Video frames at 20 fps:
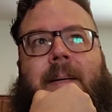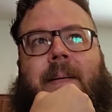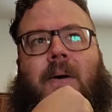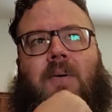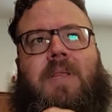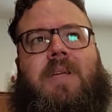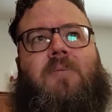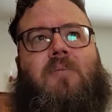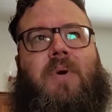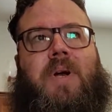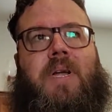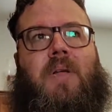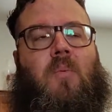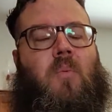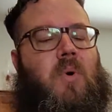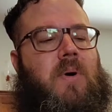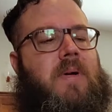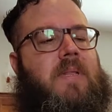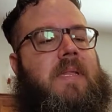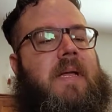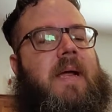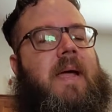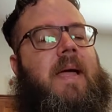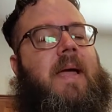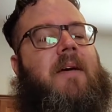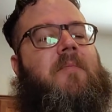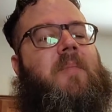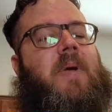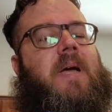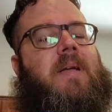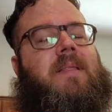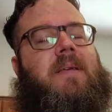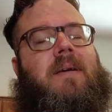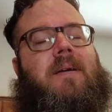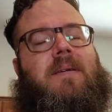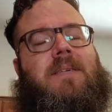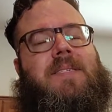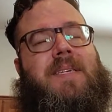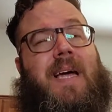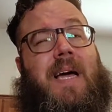only real wood that I have back
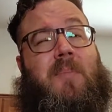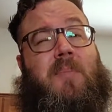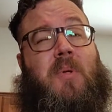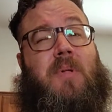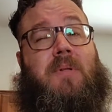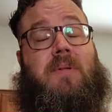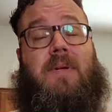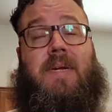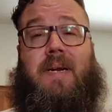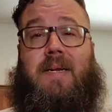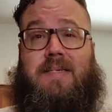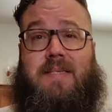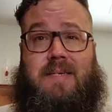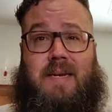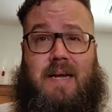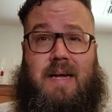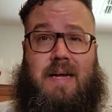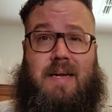there is apple, and it's